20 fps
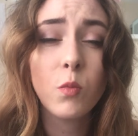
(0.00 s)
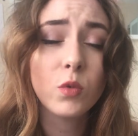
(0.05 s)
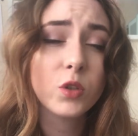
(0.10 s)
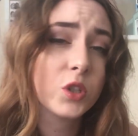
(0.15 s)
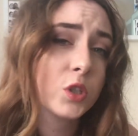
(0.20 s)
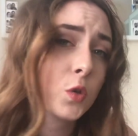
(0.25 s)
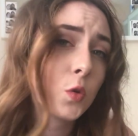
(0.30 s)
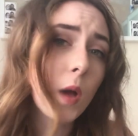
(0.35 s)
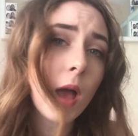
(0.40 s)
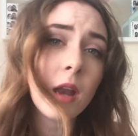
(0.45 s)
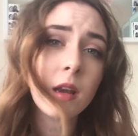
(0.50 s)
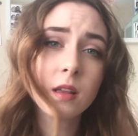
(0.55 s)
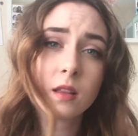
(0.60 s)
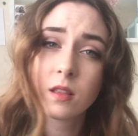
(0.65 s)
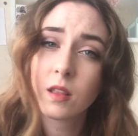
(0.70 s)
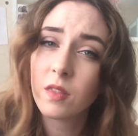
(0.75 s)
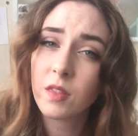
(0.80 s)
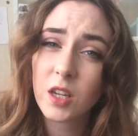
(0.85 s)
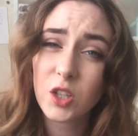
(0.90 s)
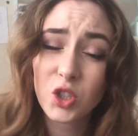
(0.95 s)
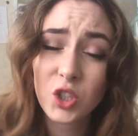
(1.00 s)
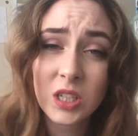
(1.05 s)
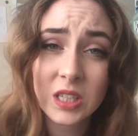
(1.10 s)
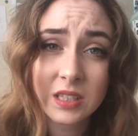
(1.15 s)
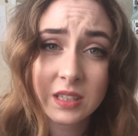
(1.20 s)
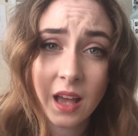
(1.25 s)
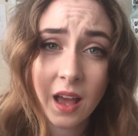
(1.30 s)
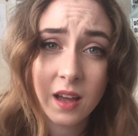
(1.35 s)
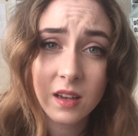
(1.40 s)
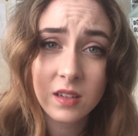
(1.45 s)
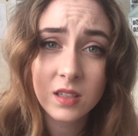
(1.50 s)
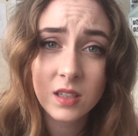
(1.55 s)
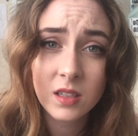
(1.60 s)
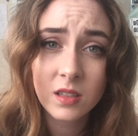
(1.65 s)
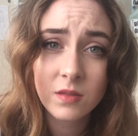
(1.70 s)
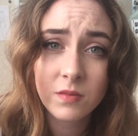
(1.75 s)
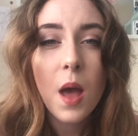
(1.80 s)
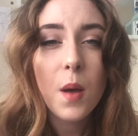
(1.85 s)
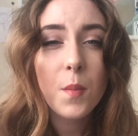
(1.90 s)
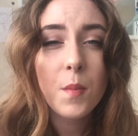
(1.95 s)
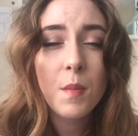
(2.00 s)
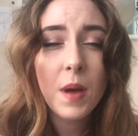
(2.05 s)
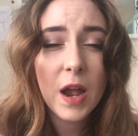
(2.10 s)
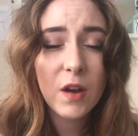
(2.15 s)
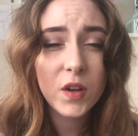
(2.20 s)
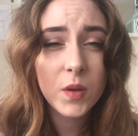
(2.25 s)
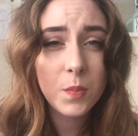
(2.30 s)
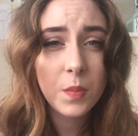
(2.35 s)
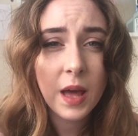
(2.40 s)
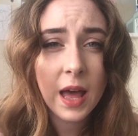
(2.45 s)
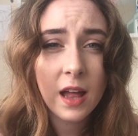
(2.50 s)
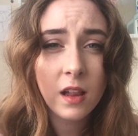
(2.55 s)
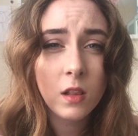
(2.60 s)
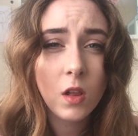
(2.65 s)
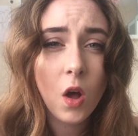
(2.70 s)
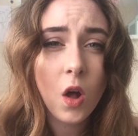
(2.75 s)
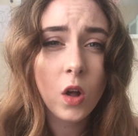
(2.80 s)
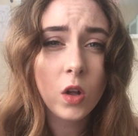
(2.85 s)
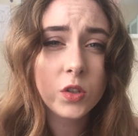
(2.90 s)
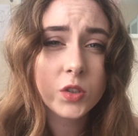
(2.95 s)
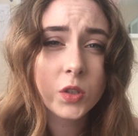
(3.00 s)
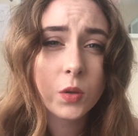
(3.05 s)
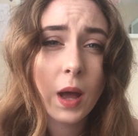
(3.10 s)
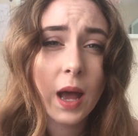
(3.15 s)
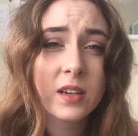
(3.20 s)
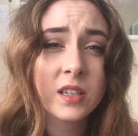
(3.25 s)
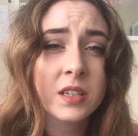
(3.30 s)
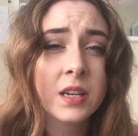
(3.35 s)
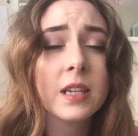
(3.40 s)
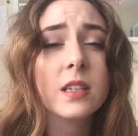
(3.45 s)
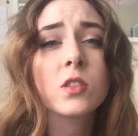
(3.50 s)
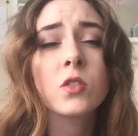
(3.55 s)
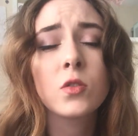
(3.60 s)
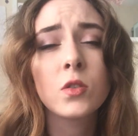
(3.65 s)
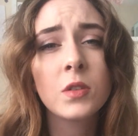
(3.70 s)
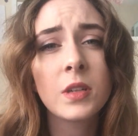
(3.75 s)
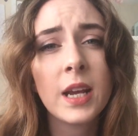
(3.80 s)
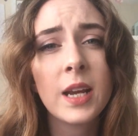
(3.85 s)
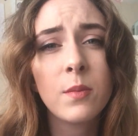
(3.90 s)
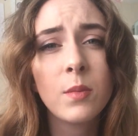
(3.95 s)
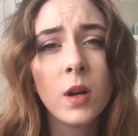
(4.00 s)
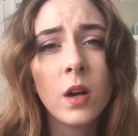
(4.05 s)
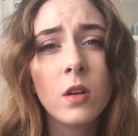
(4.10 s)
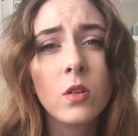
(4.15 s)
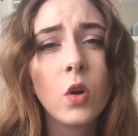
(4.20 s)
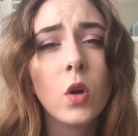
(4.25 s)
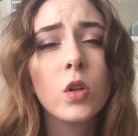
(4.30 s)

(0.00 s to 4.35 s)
and would do anything that she said. Mary Bell also had a next door neighbour